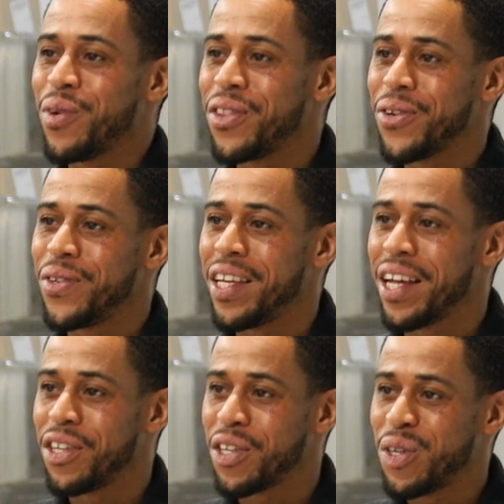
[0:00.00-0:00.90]
one thirteen
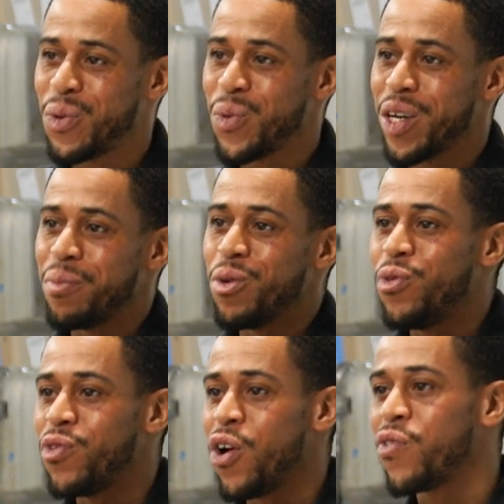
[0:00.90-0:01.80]
engine, we're gonna
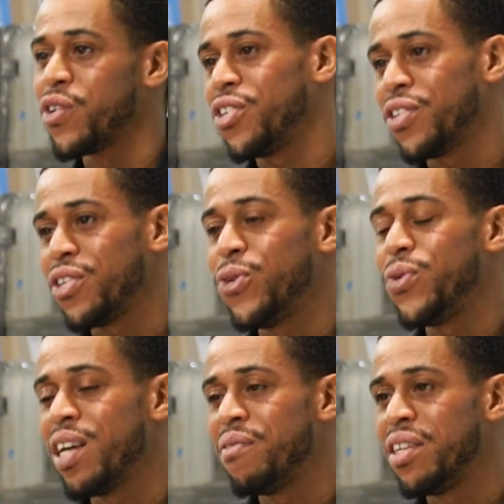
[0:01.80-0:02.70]
move over to the two
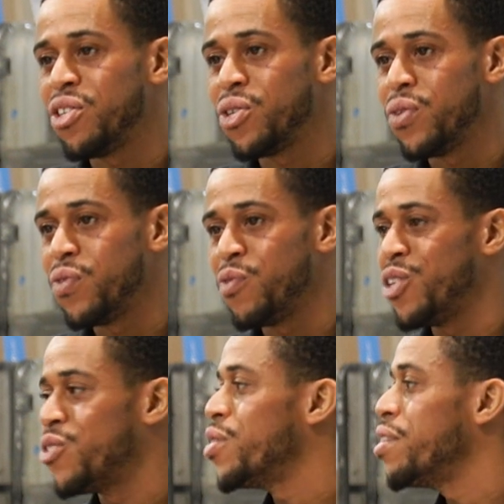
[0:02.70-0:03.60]
seventy-two
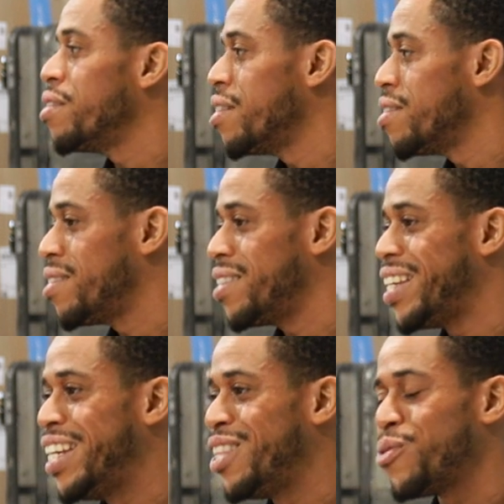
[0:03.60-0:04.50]
featured in this
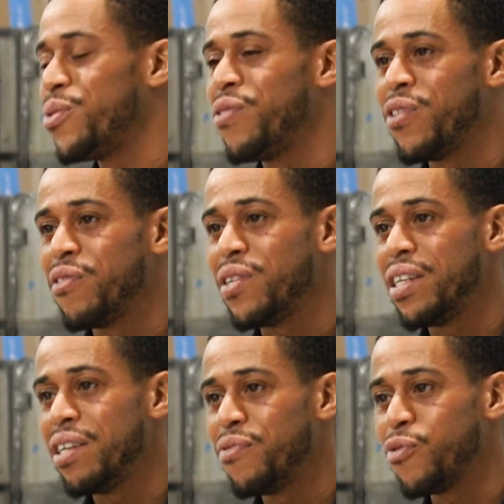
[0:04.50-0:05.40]
E three
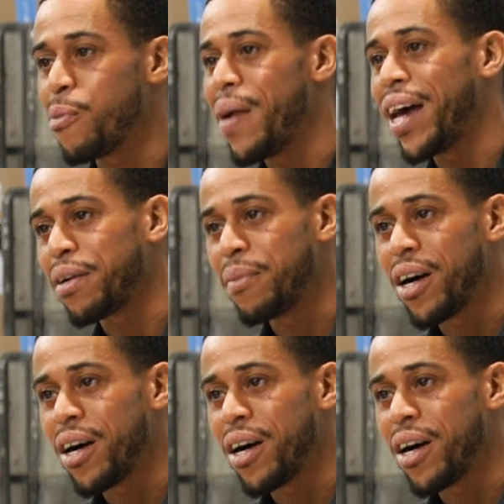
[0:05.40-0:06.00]
fifty four matic